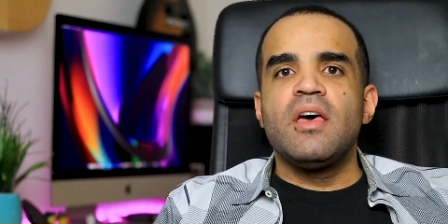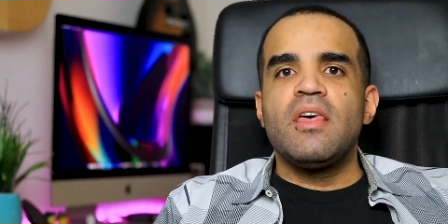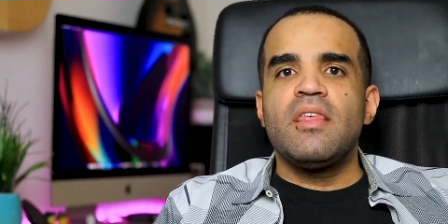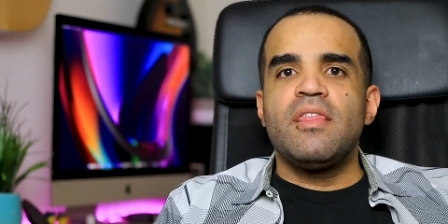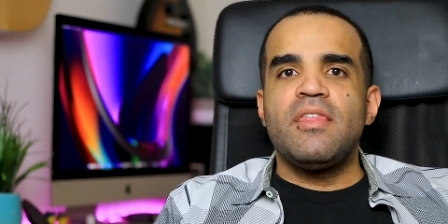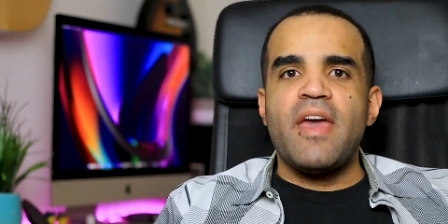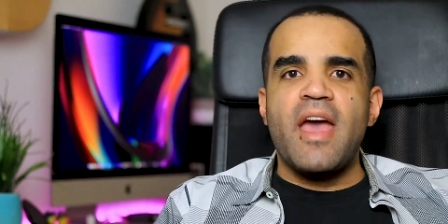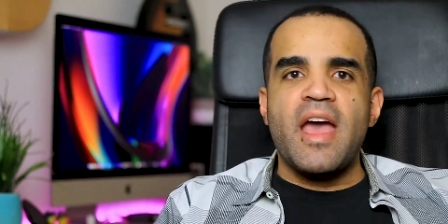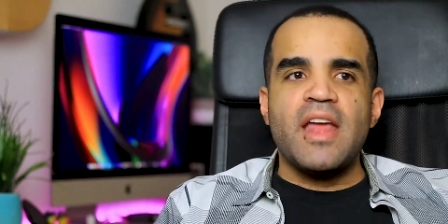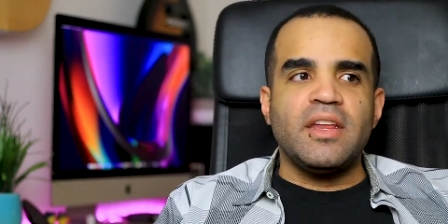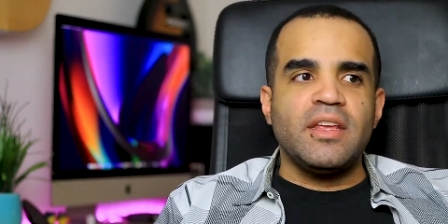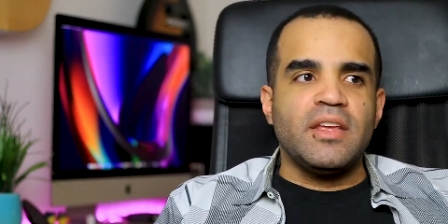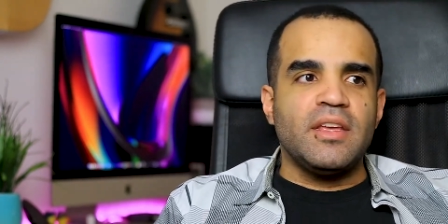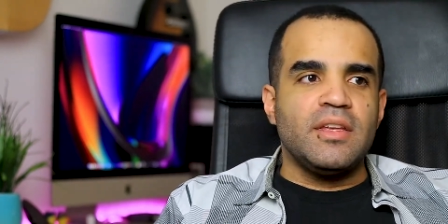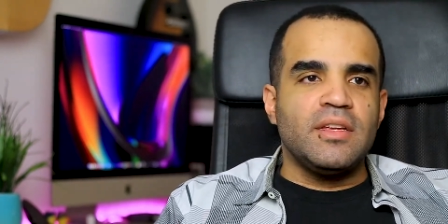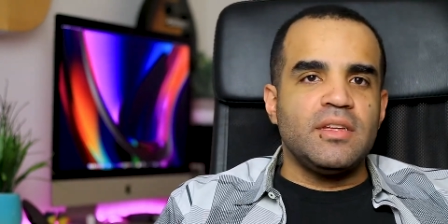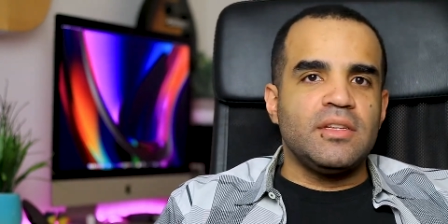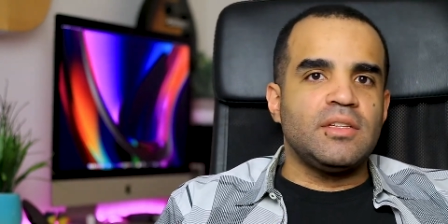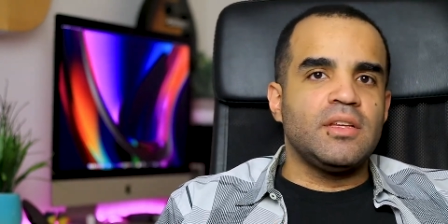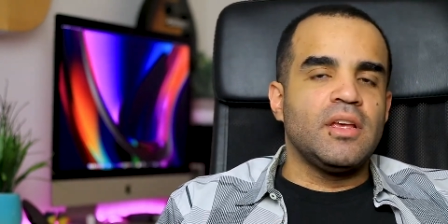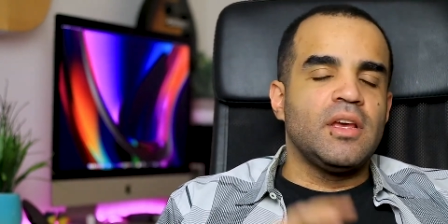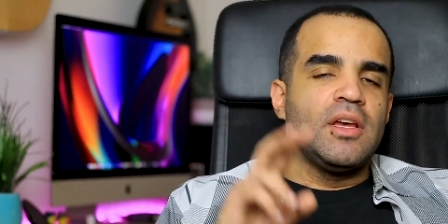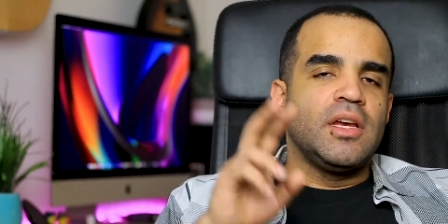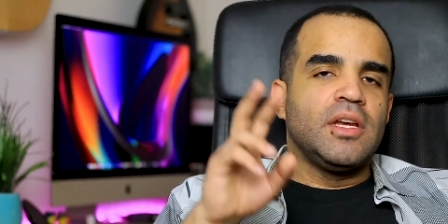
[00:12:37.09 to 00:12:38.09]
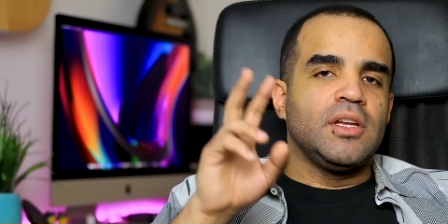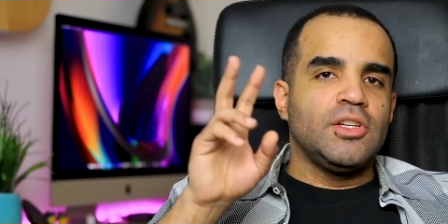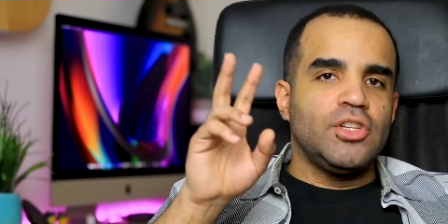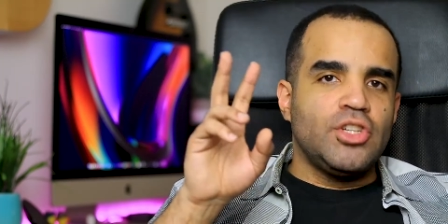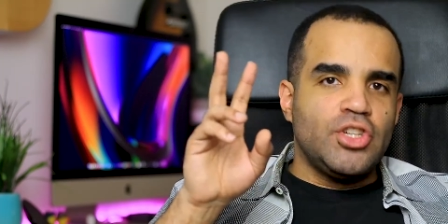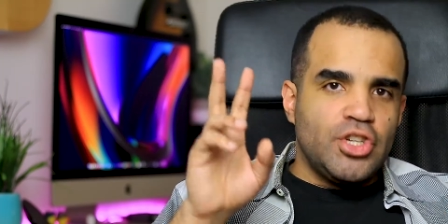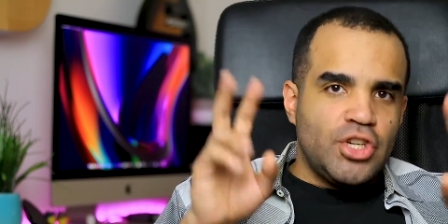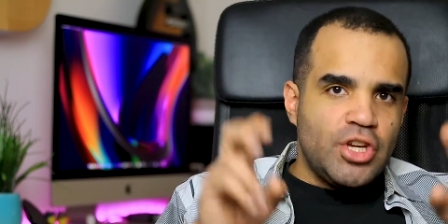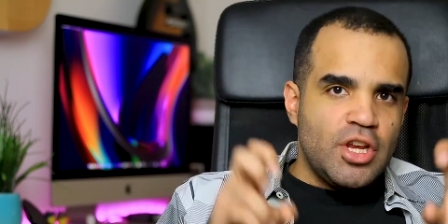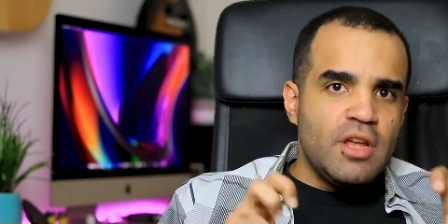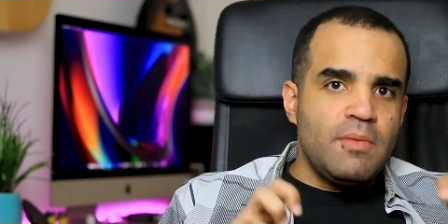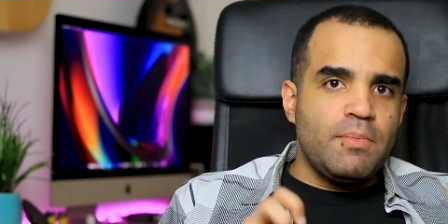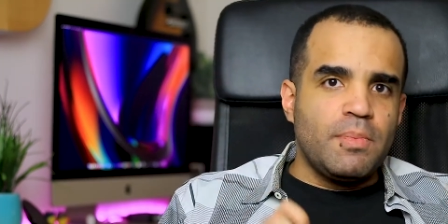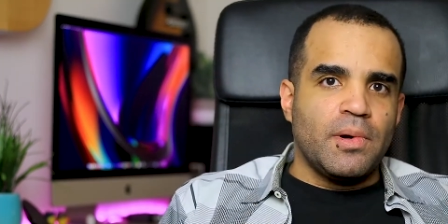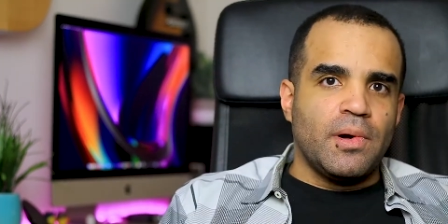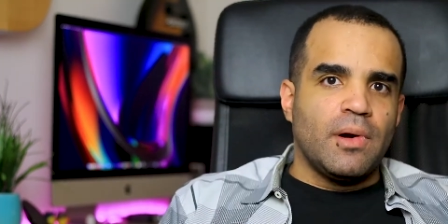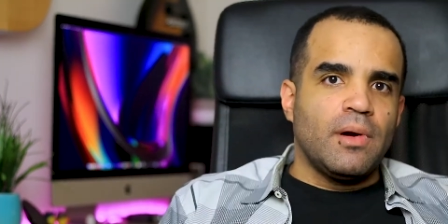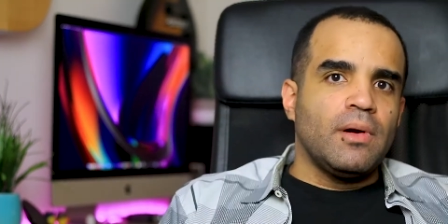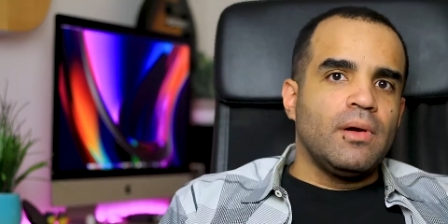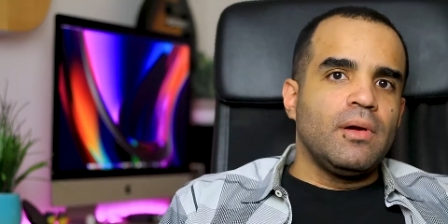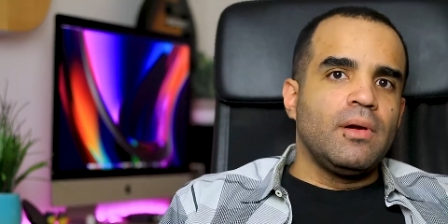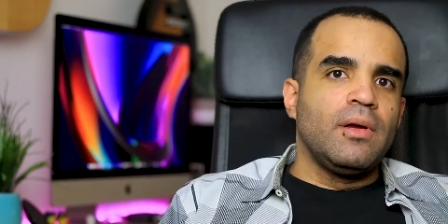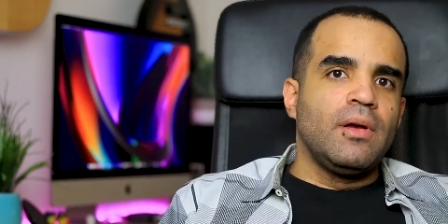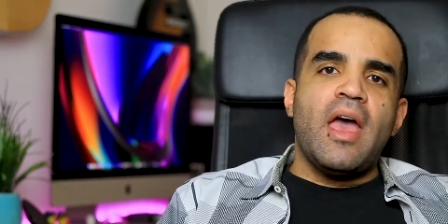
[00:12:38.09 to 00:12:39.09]
that is
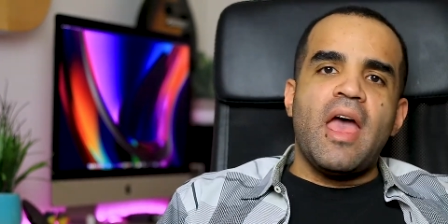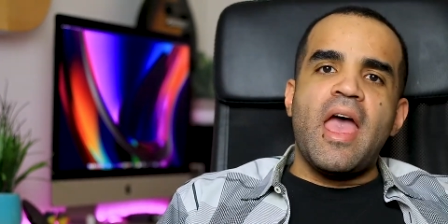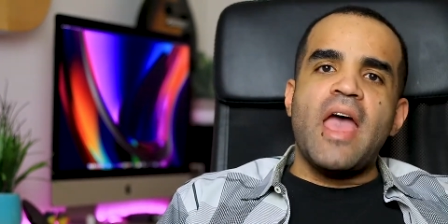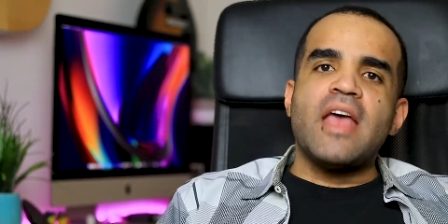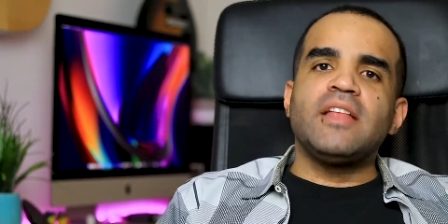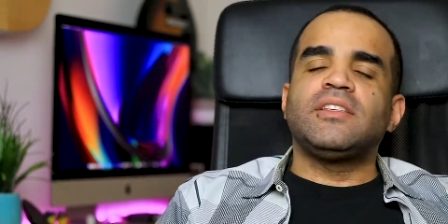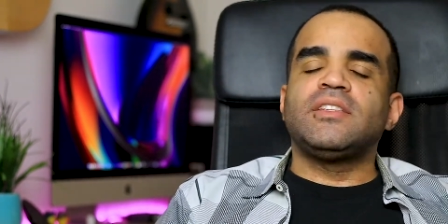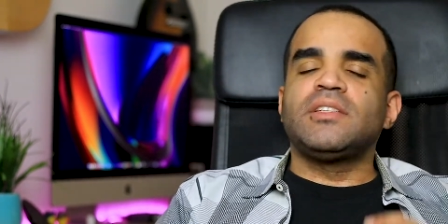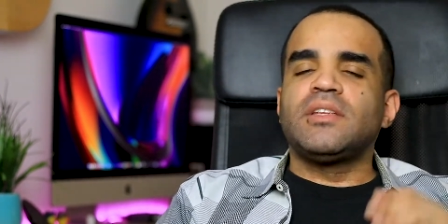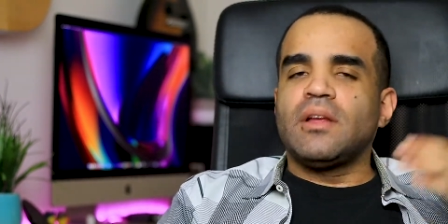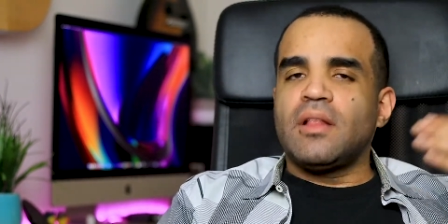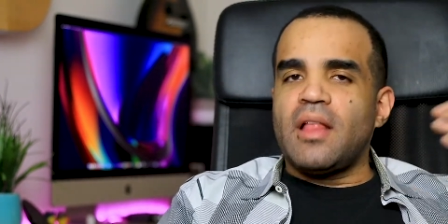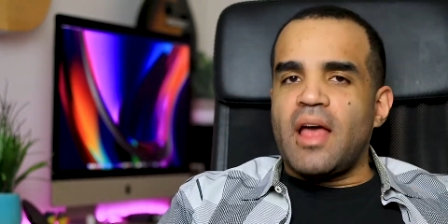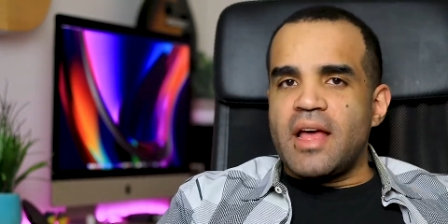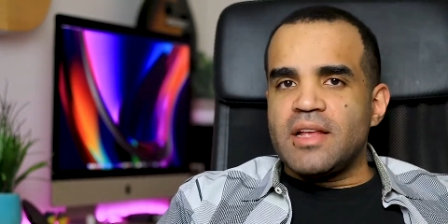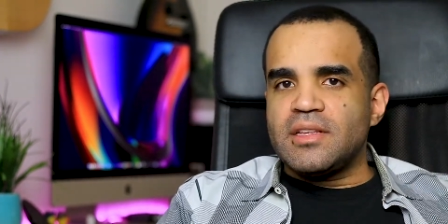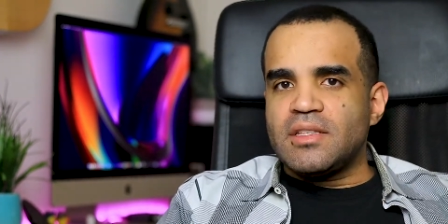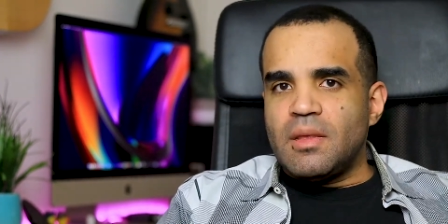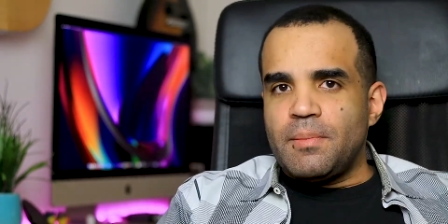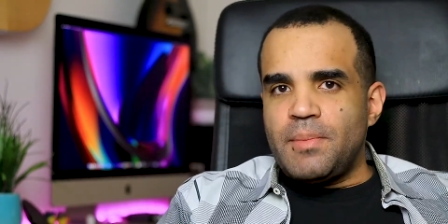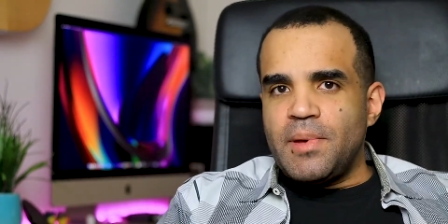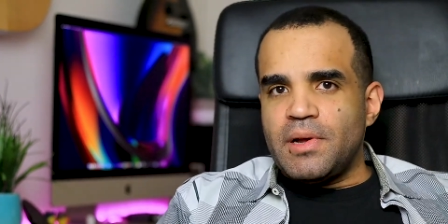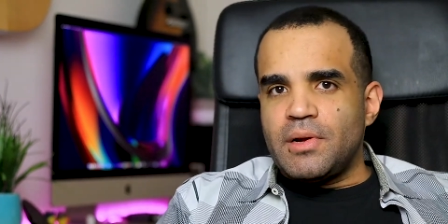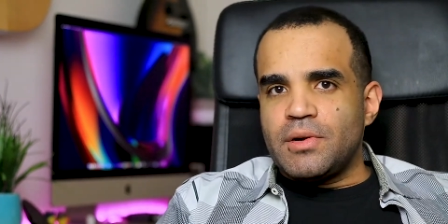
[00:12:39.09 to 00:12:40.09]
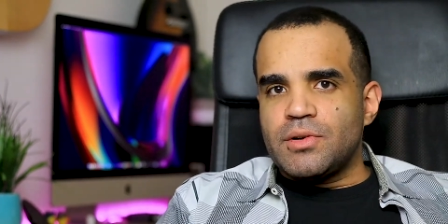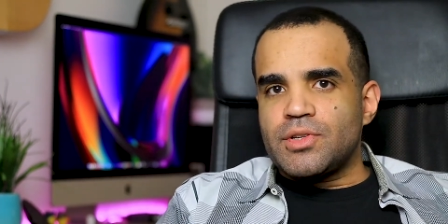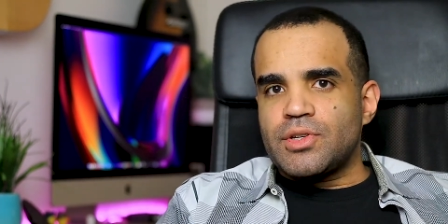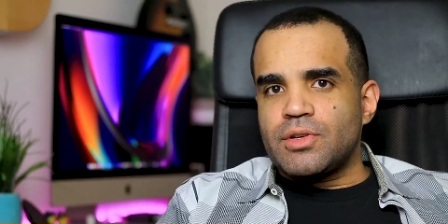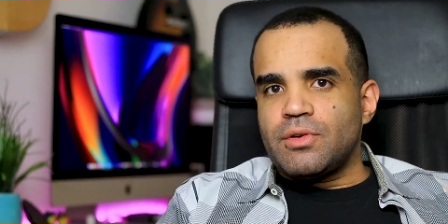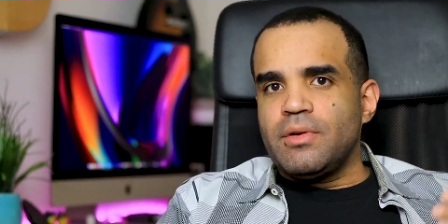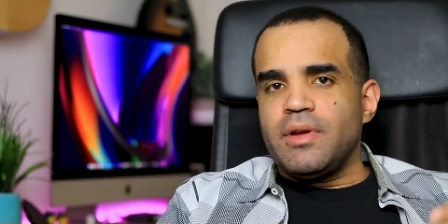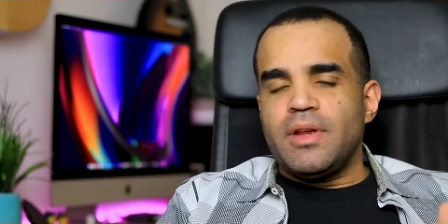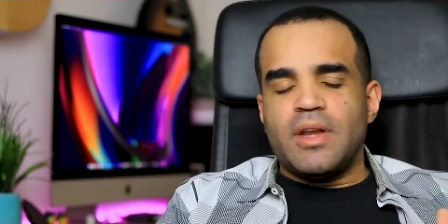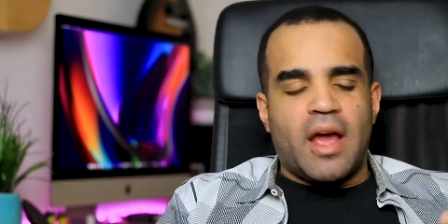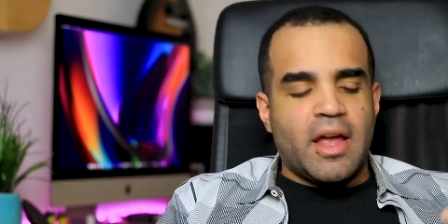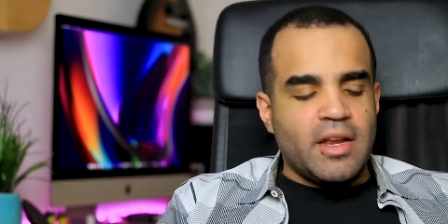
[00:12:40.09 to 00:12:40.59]
cheaper and still has the bigger screen.